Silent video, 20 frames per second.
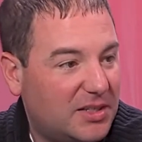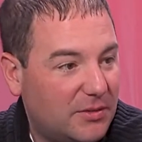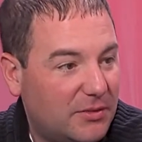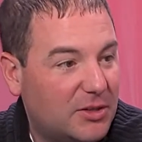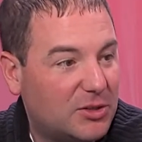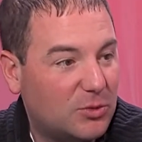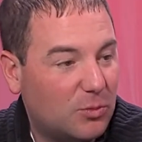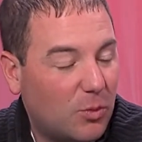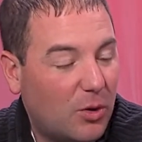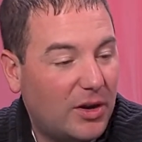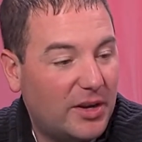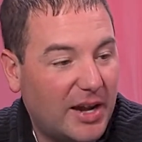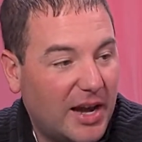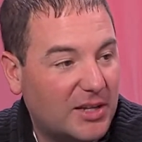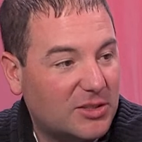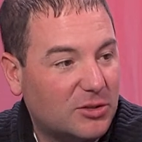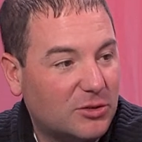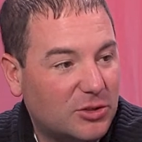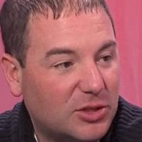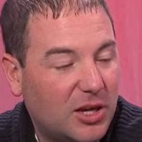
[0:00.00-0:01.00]
a Division One
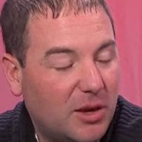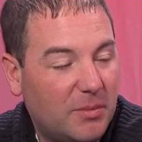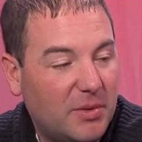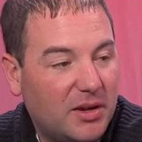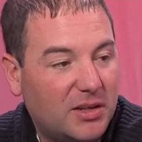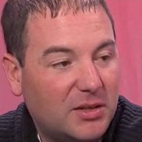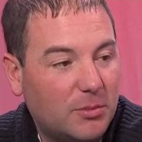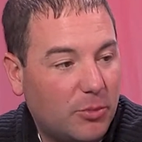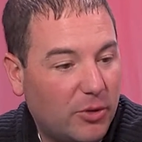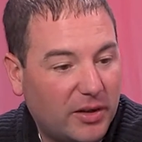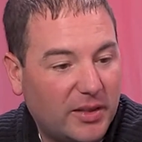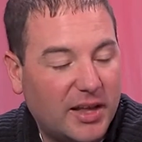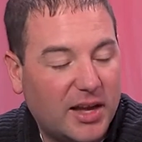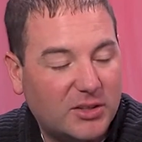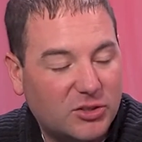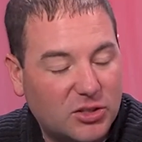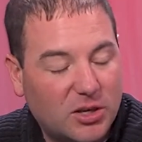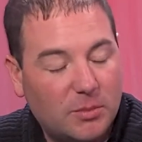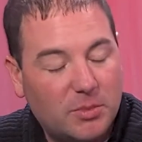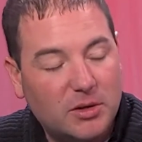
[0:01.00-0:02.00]
national champion, to bring
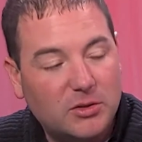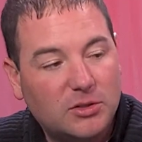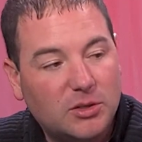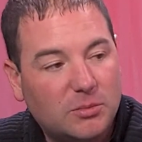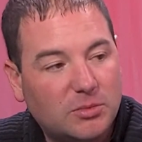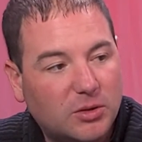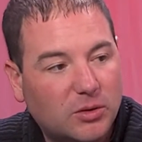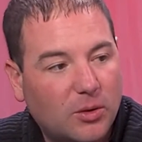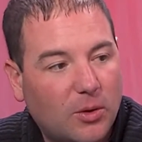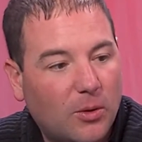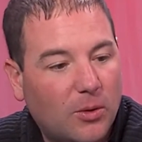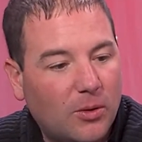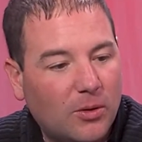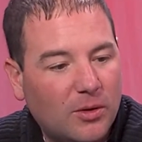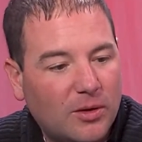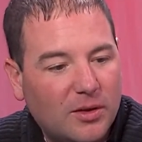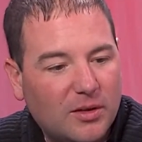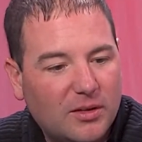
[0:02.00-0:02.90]
that championship to Lowell.